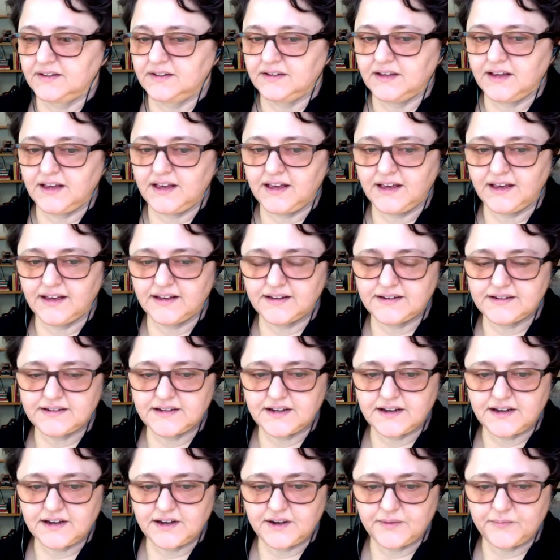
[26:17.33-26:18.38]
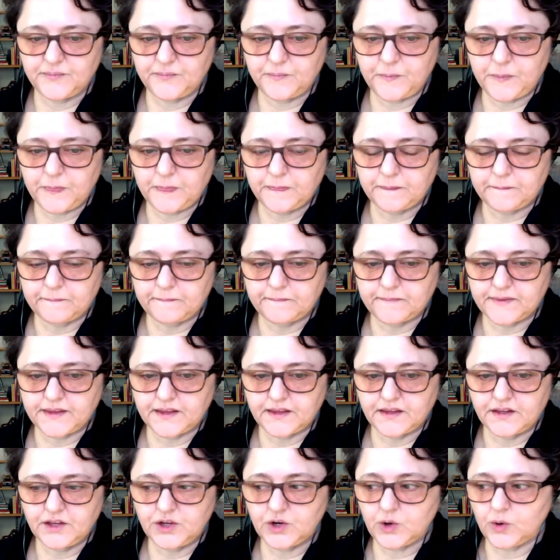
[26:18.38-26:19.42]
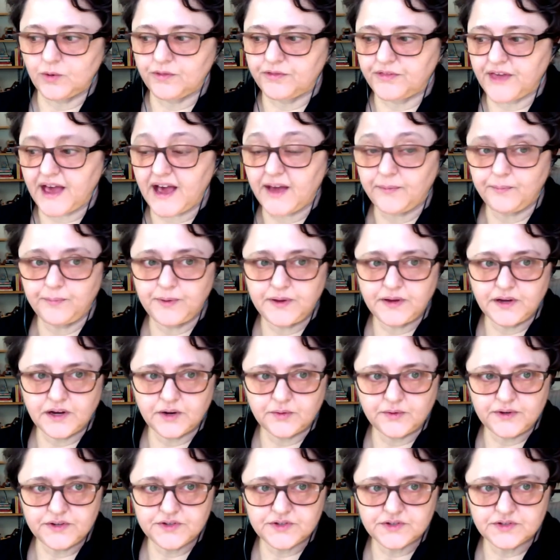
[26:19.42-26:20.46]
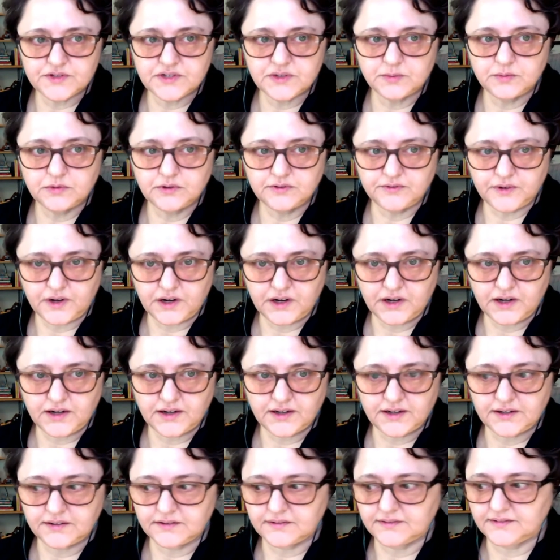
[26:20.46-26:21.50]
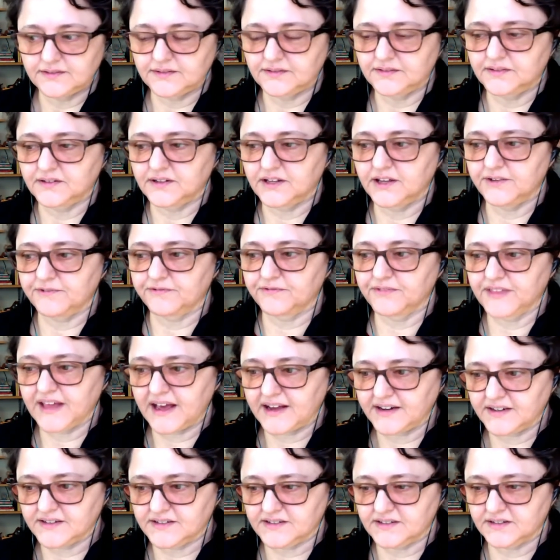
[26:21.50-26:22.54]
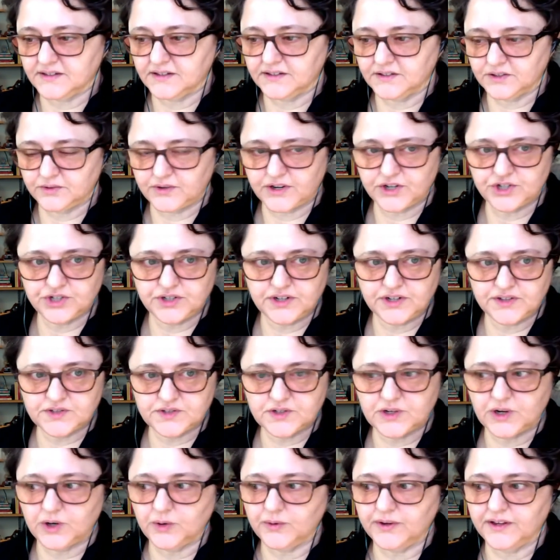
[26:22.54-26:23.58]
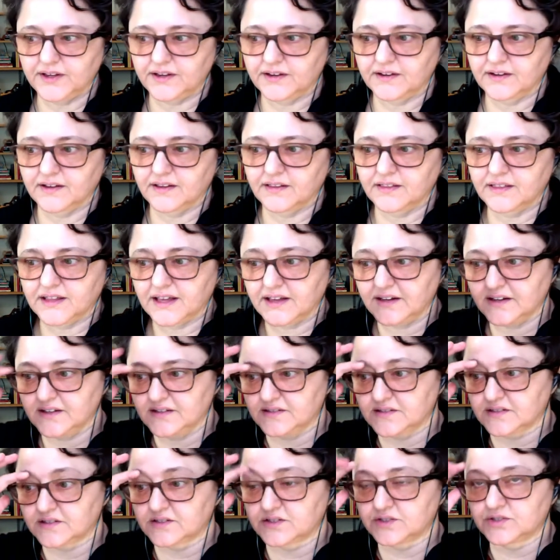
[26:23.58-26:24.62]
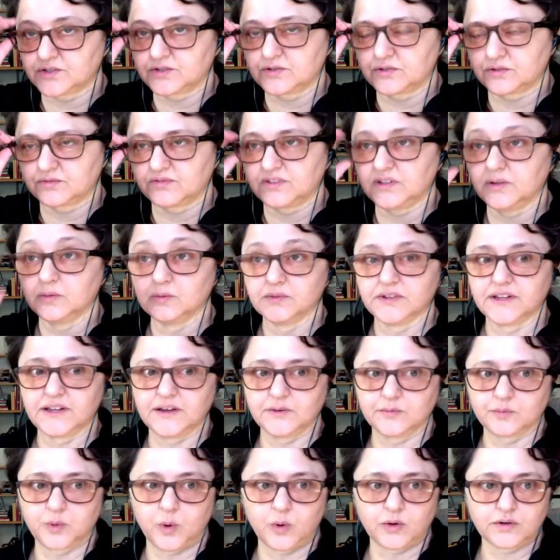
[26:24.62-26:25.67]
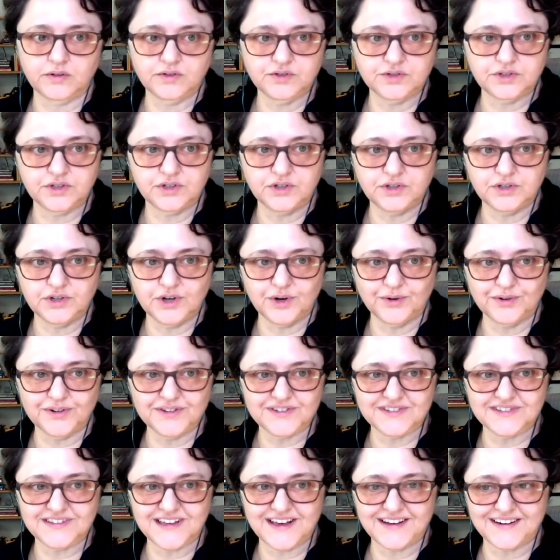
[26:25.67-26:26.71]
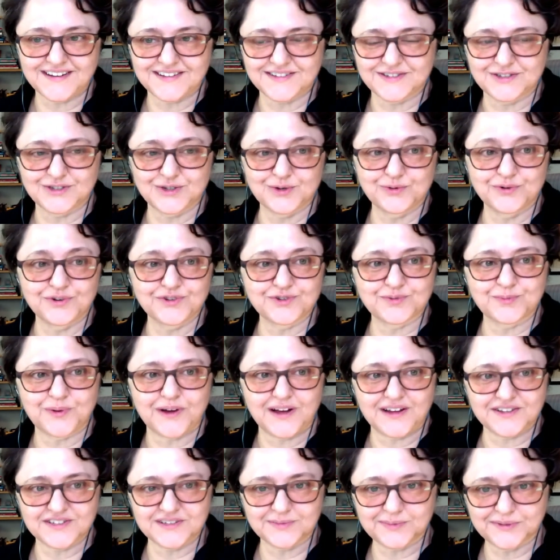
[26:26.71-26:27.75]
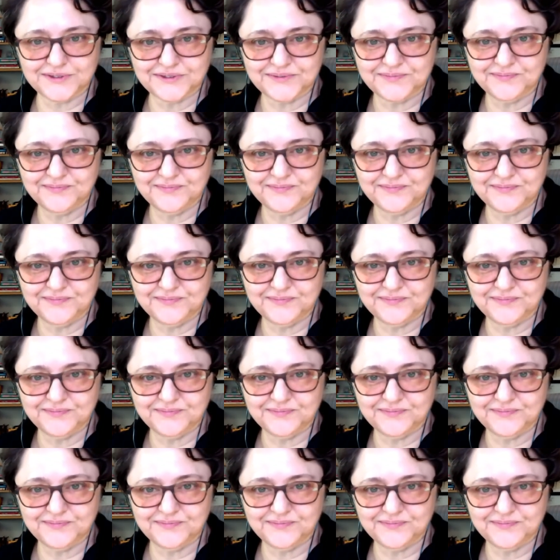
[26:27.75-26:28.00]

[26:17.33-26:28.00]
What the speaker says: And, that being a reason to move on, if that is the direction it's going, that it's extremely important to notice that as soon as possible,